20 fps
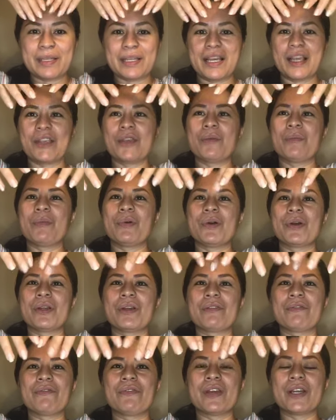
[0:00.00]
and you put
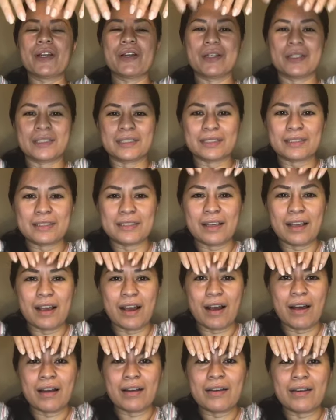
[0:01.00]
your fingers
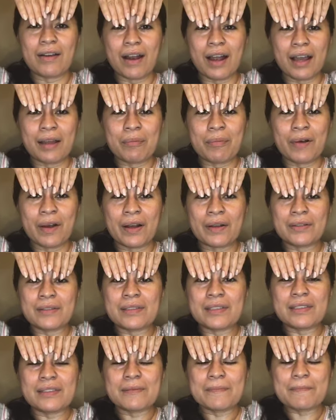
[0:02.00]
on your
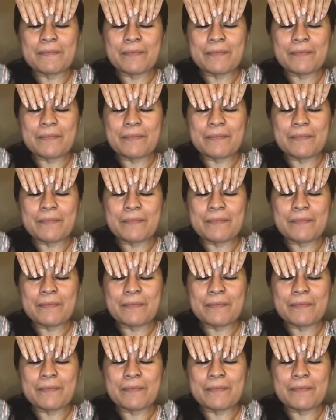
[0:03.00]
eyebrows,